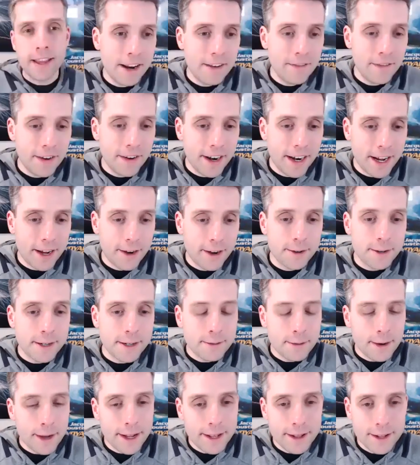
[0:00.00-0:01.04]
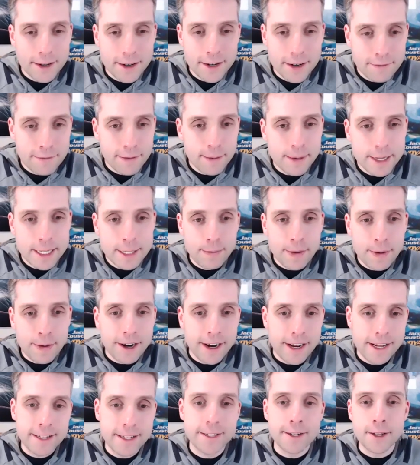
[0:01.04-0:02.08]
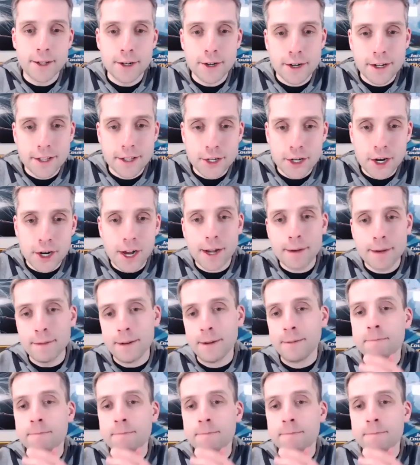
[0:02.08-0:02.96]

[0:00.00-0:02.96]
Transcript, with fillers: very cool. Well, you learn from experience, you learn on the job.